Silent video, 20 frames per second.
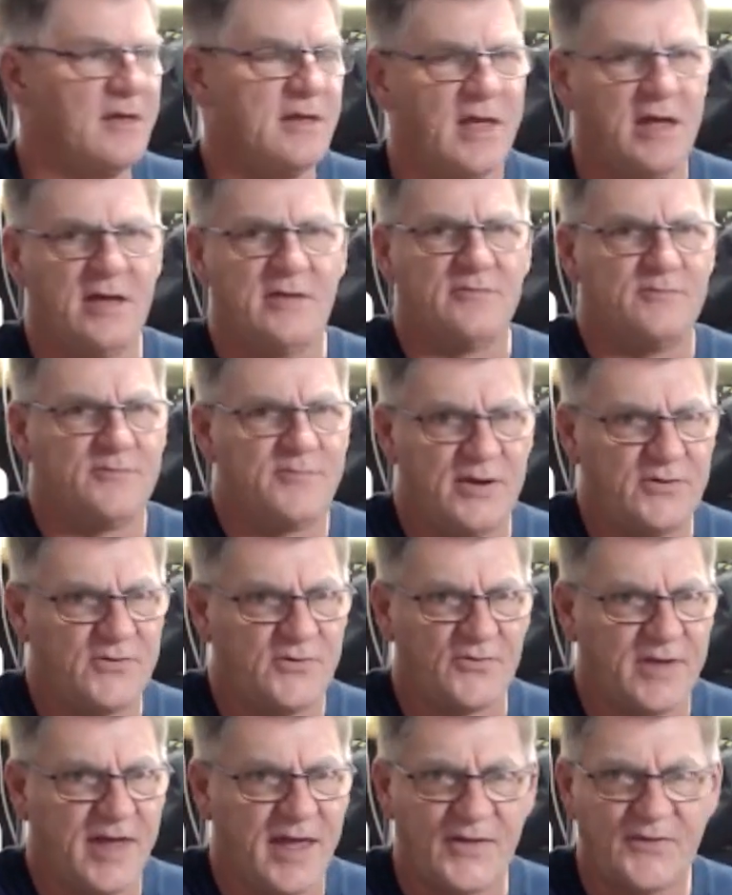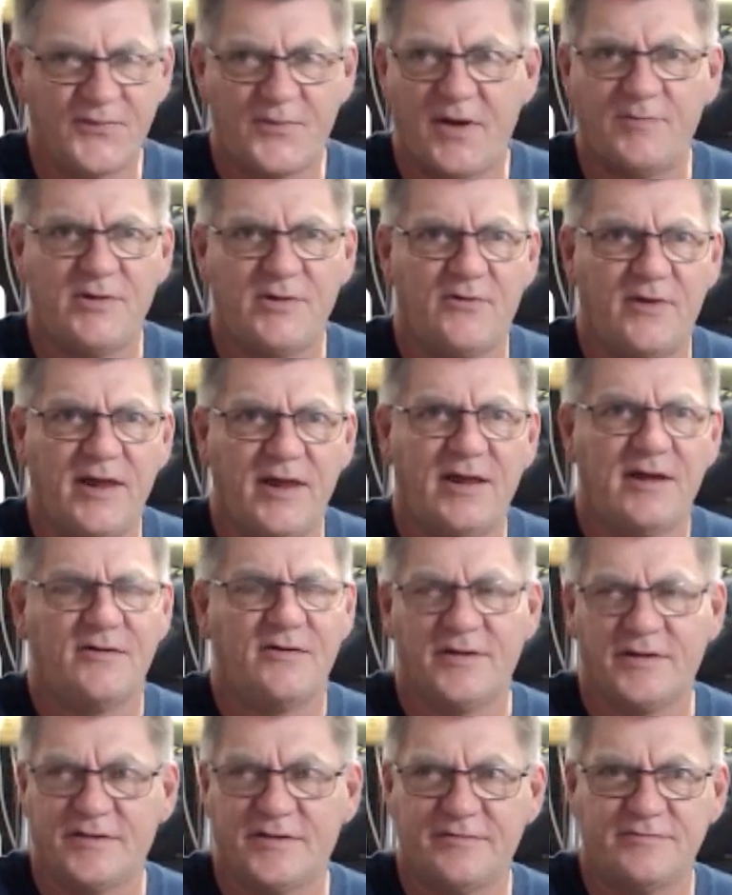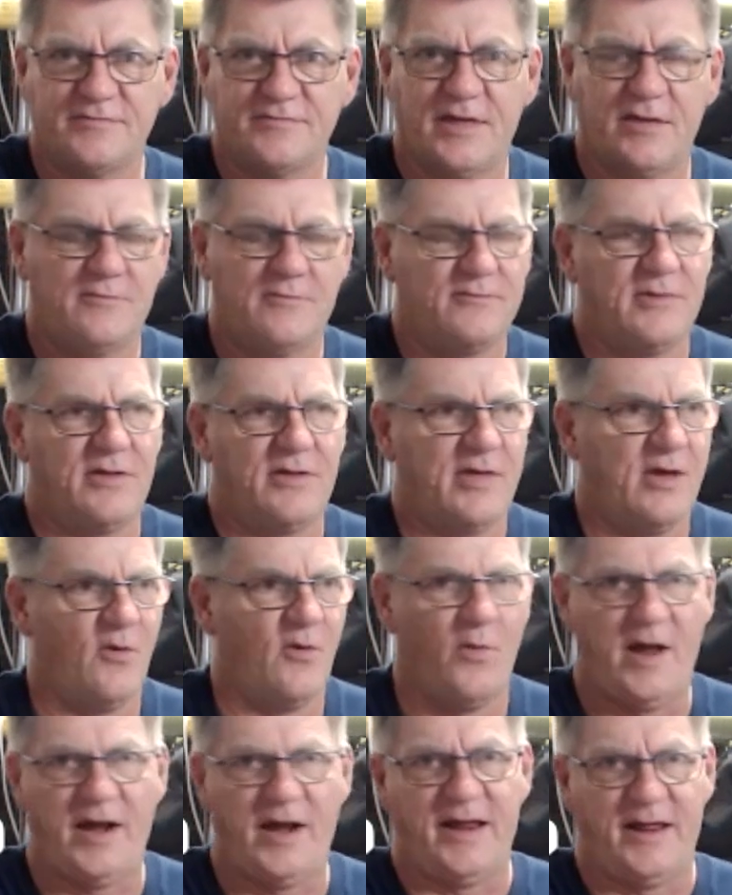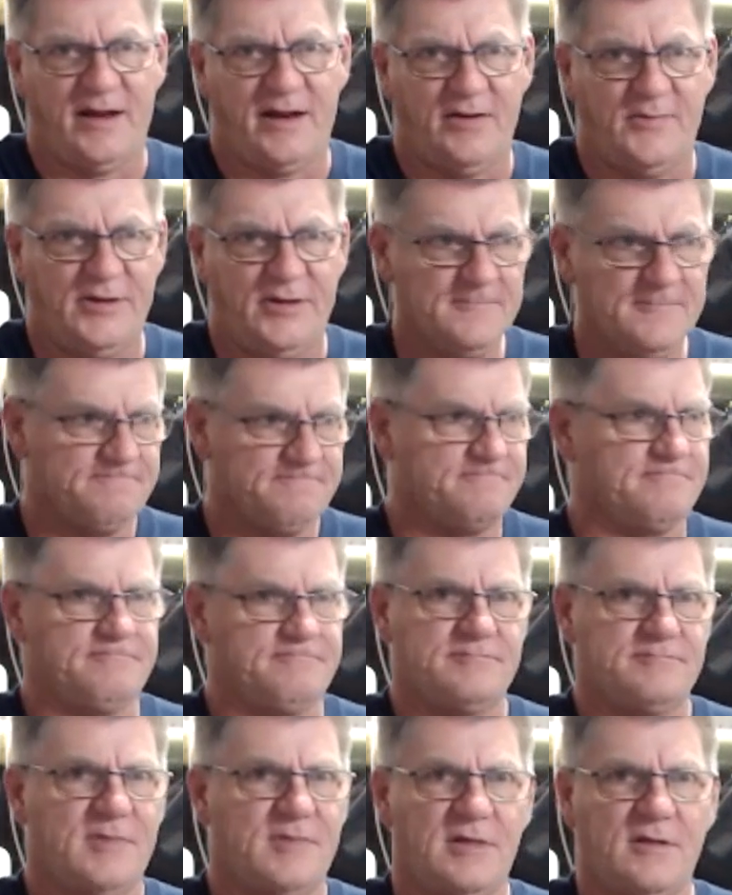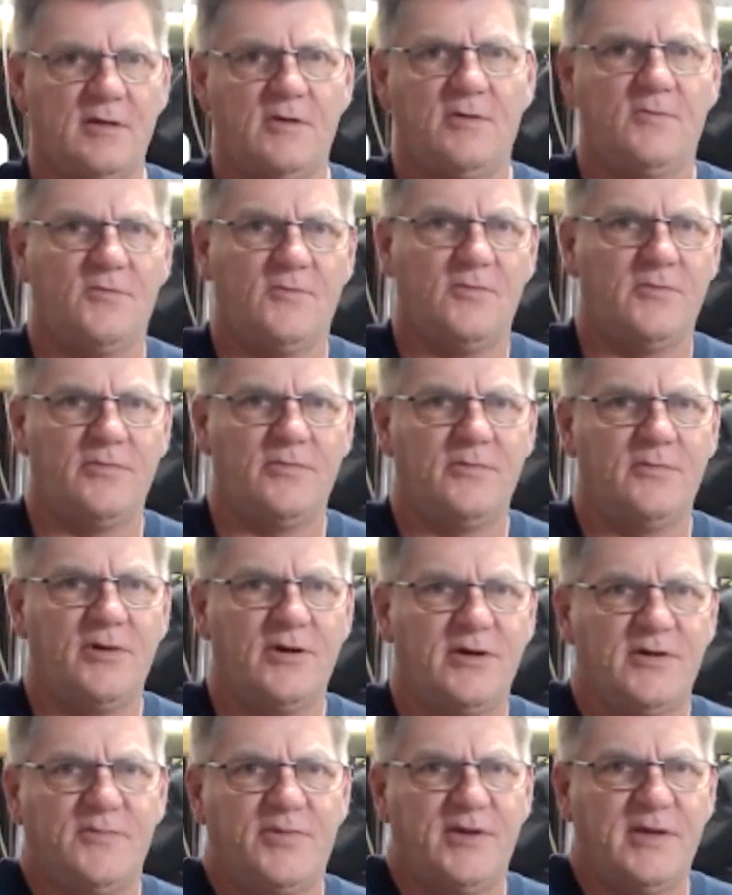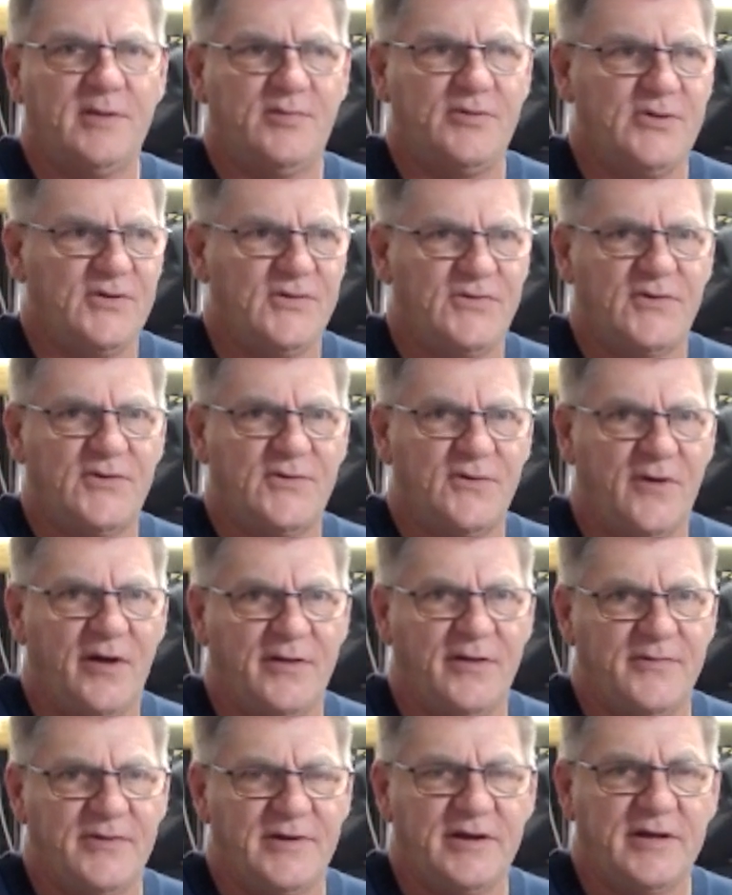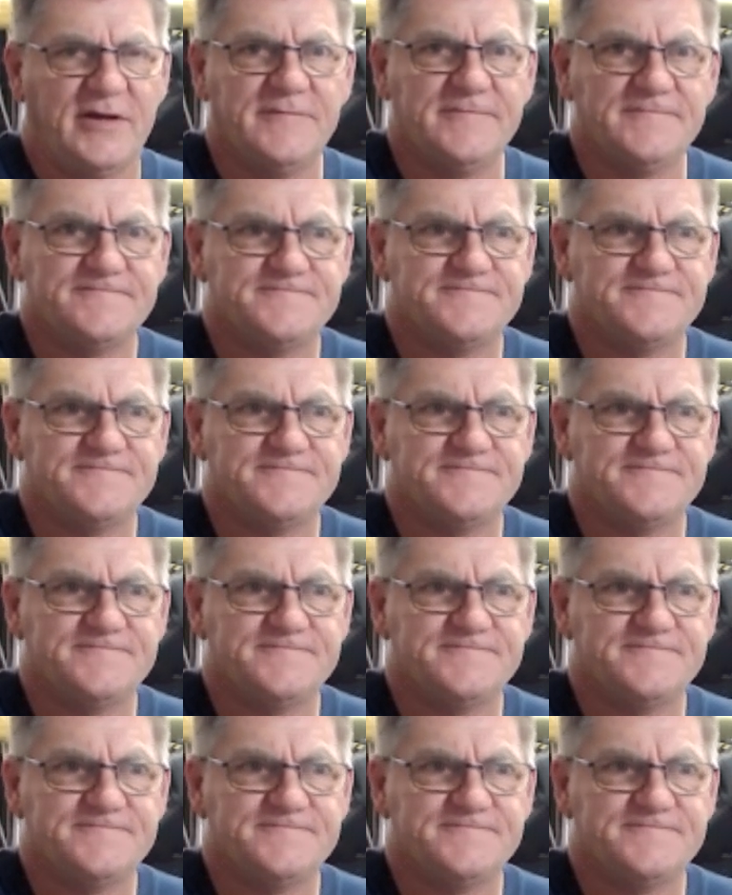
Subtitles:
know, petrol cars won't be around. Like, although one day it'll be. What did people used to drive? You know.